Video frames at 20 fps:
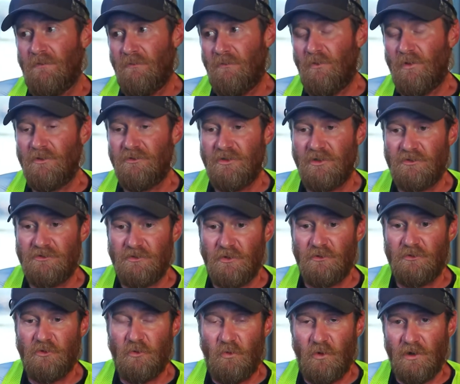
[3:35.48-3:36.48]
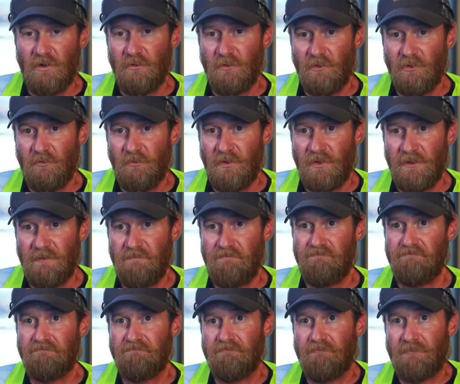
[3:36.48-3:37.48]
once they start to wear a little bit,
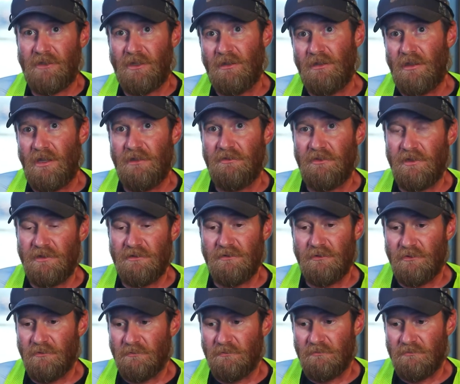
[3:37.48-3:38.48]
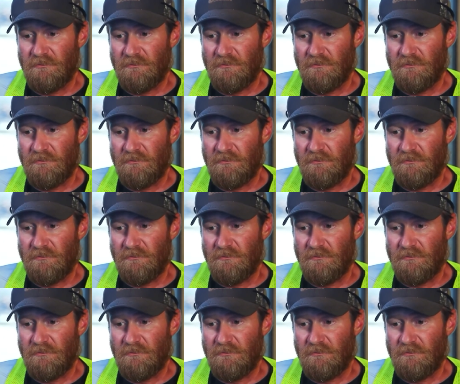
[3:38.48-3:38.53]
I think they're